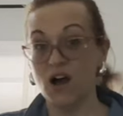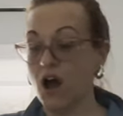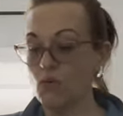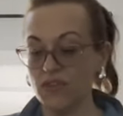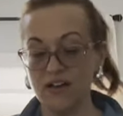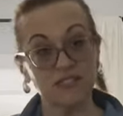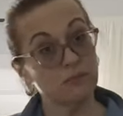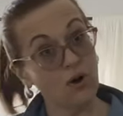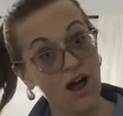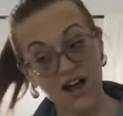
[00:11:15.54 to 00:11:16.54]
a haul without some
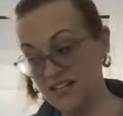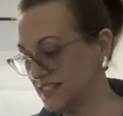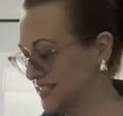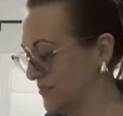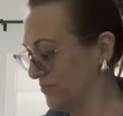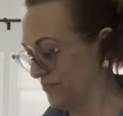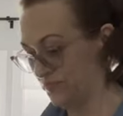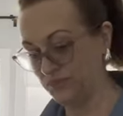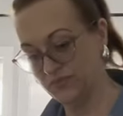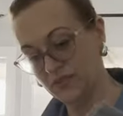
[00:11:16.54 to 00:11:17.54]
bras.
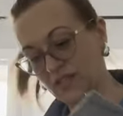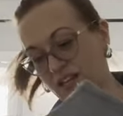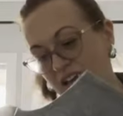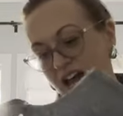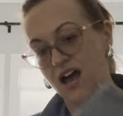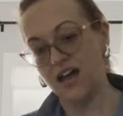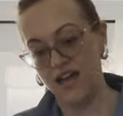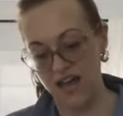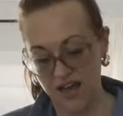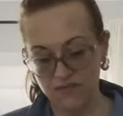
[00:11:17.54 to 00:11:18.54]
I
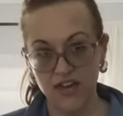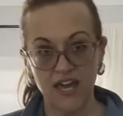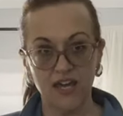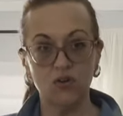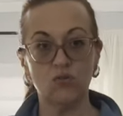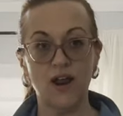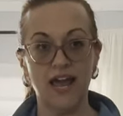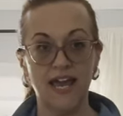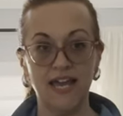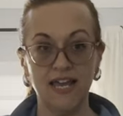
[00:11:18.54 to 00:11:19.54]
have a
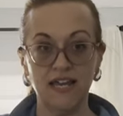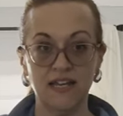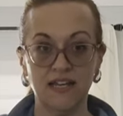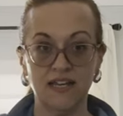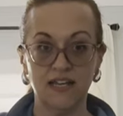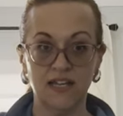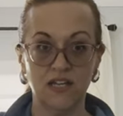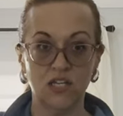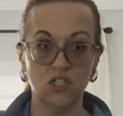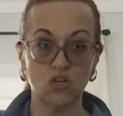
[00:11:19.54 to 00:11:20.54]
gray
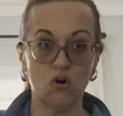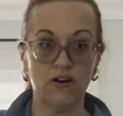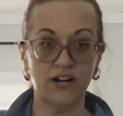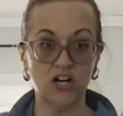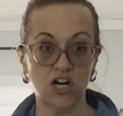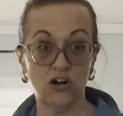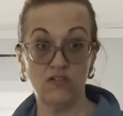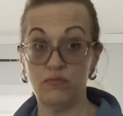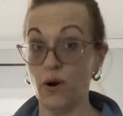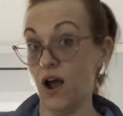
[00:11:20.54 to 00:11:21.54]
Torrid
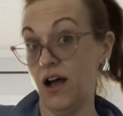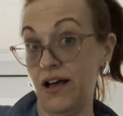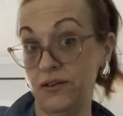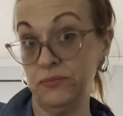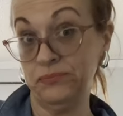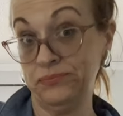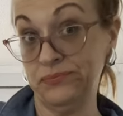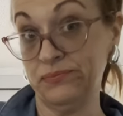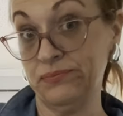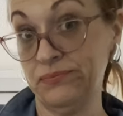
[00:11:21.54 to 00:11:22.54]
Curve bra
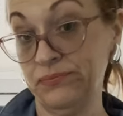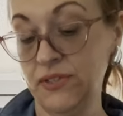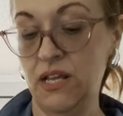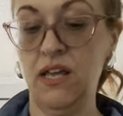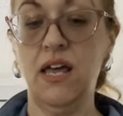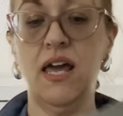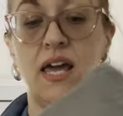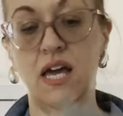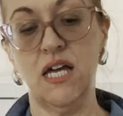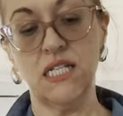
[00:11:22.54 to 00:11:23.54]

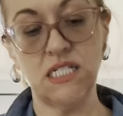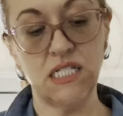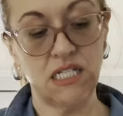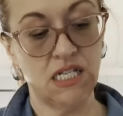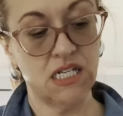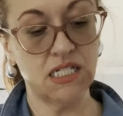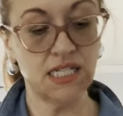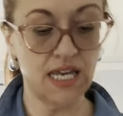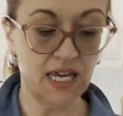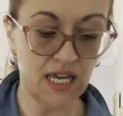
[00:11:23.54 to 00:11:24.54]
and it is
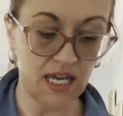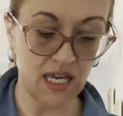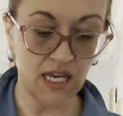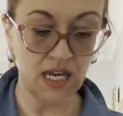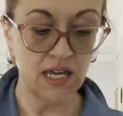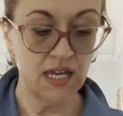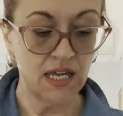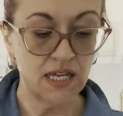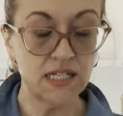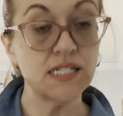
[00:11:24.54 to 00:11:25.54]
a
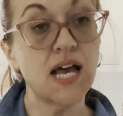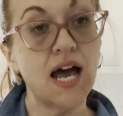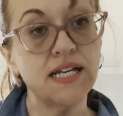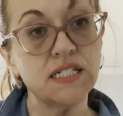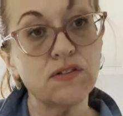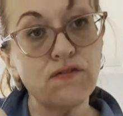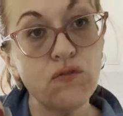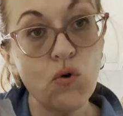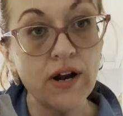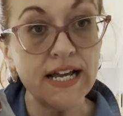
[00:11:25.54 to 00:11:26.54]
size
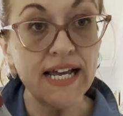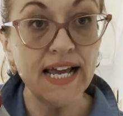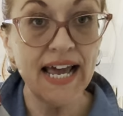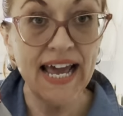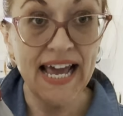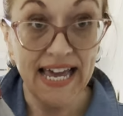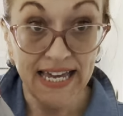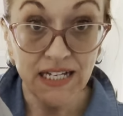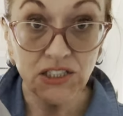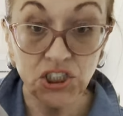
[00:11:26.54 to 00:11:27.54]

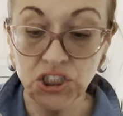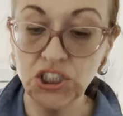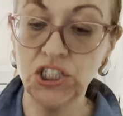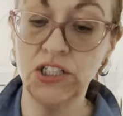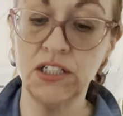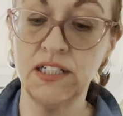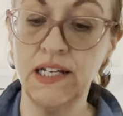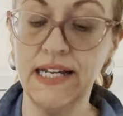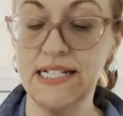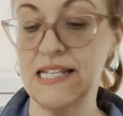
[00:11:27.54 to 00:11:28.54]
40H.
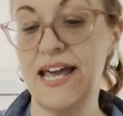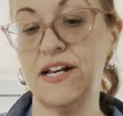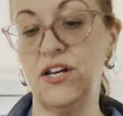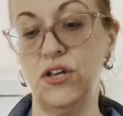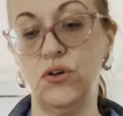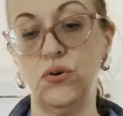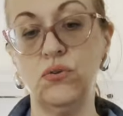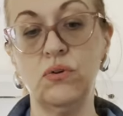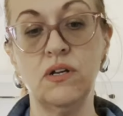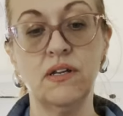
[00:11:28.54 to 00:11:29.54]
It's like new.